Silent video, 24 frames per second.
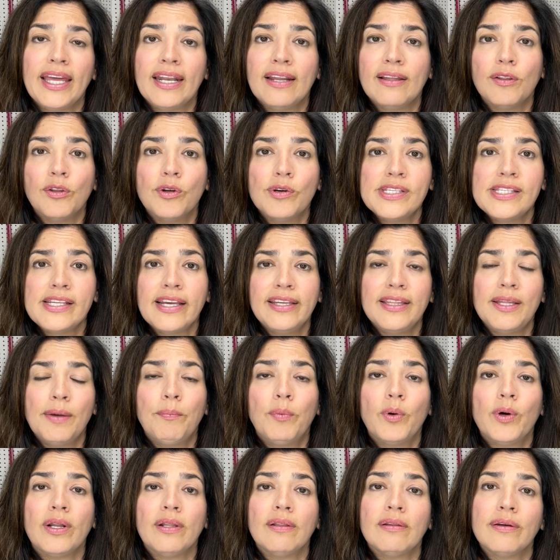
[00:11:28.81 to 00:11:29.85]
and it looks like they
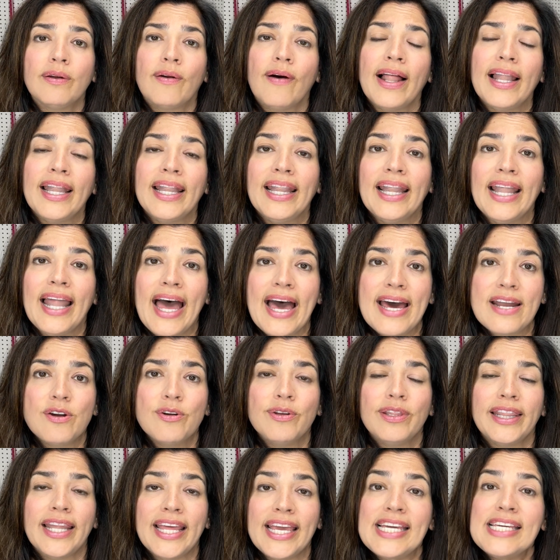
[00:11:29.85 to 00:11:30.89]
put a little ladder
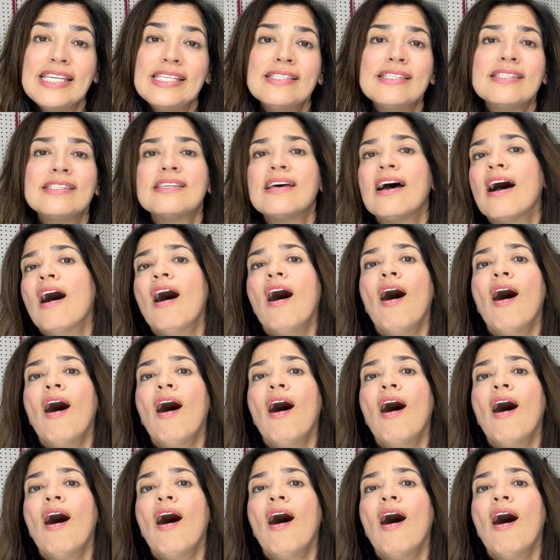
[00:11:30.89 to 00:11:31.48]
lace